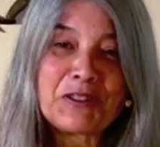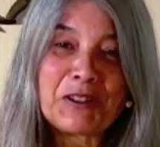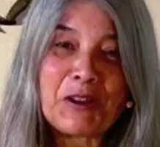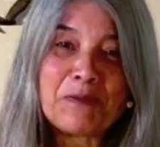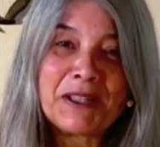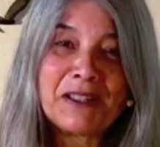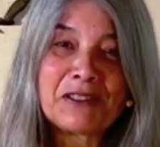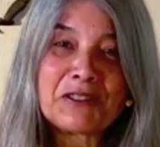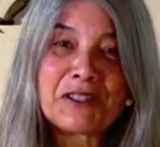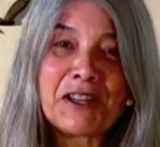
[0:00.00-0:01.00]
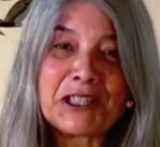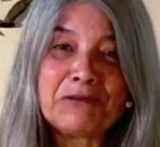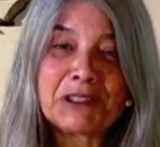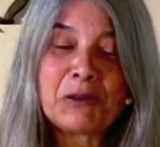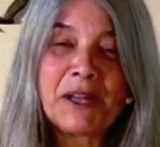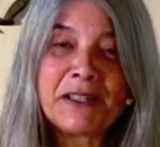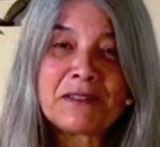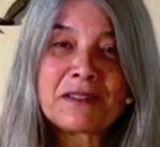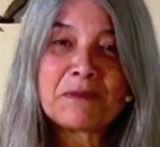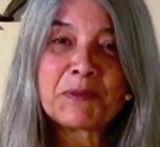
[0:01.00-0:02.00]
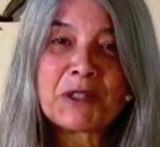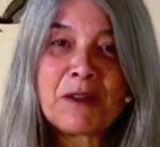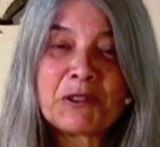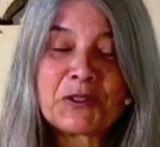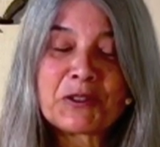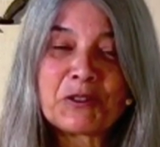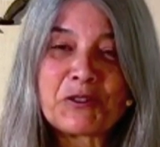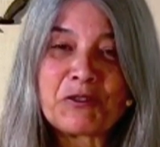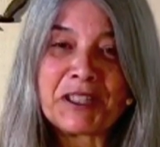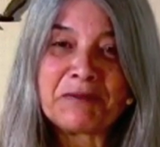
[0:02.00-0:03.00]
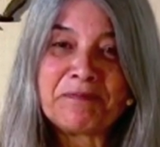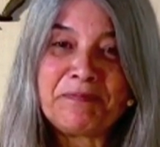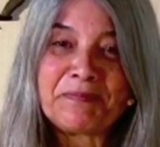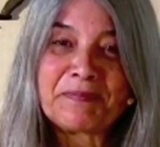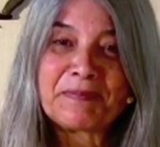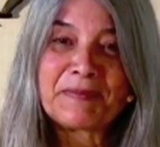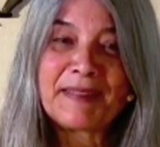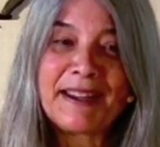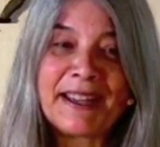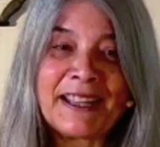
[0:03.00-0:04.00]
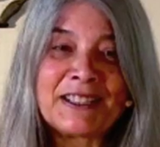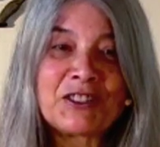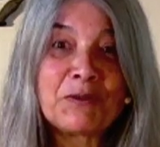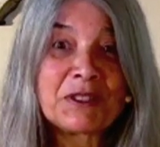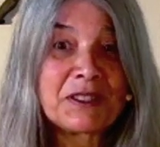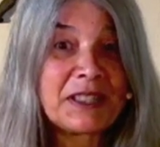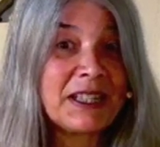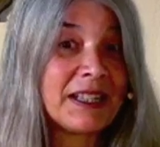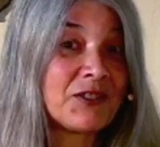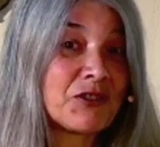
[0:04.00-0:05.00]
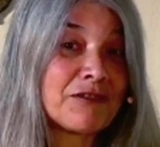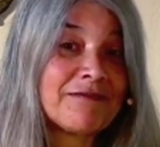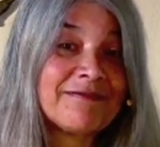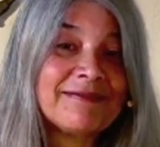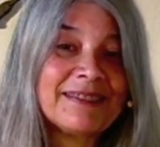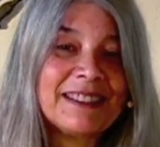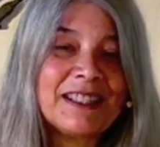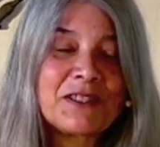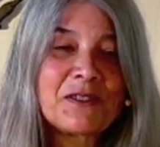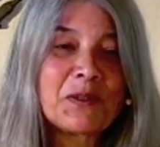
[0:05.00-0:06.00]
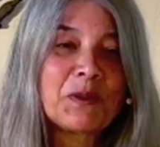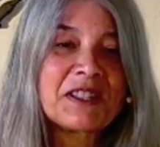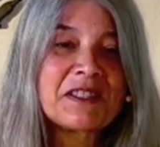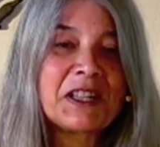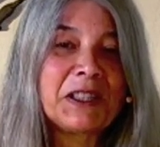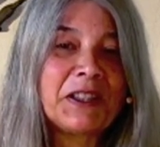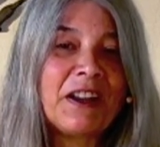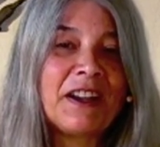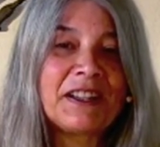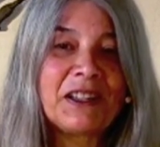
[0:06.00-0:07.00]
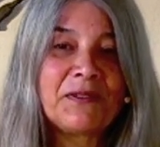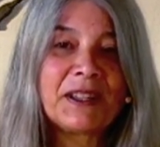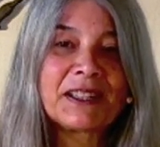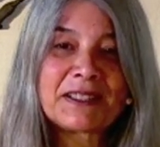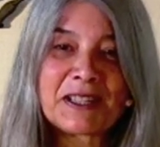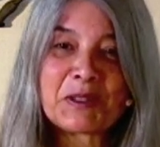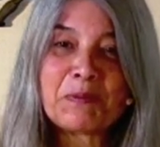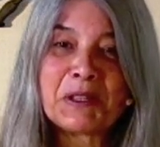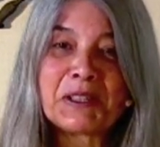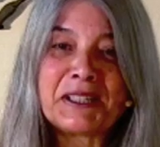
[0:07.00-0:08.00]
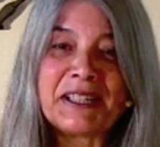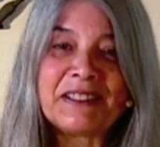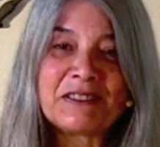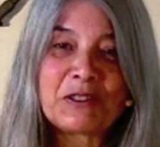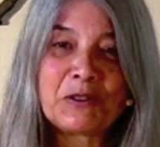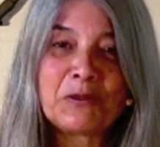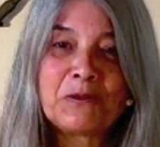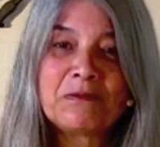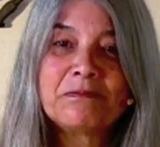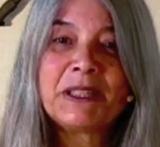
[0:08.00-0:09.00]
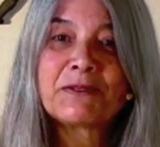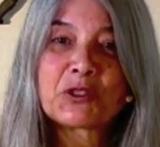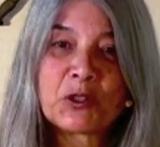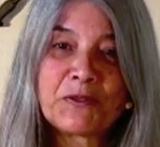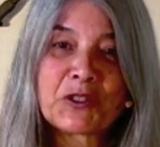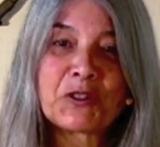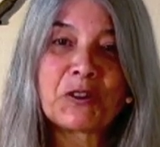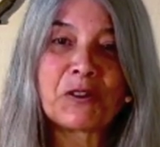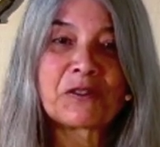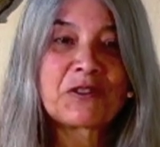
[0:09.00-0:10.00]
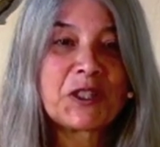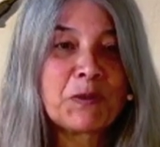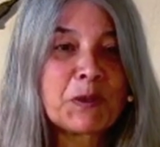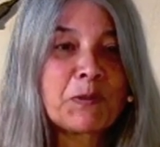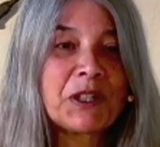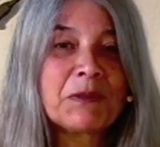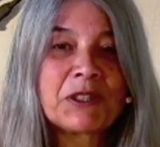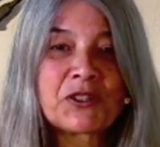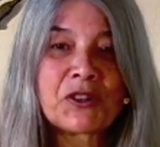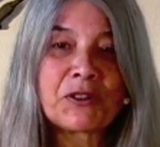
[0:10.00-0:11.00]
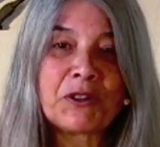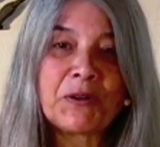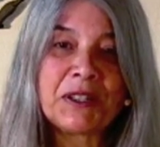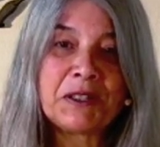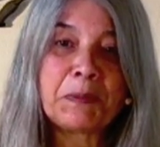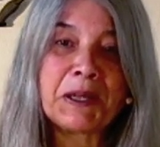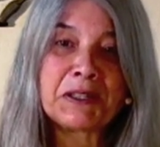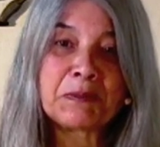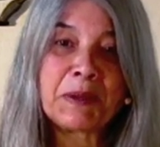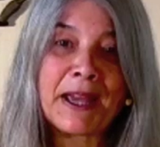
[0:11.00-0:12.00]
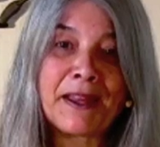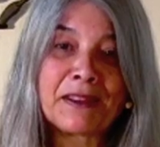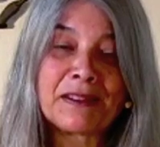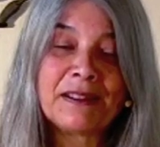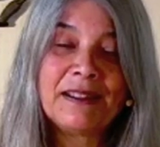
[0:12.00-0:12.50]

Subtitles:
ago, my younger daughter required some abdominal surgery, and she was a teenager, so there wasn't a lot of accessibility to be of service to her. She was pretty much on her own independent path.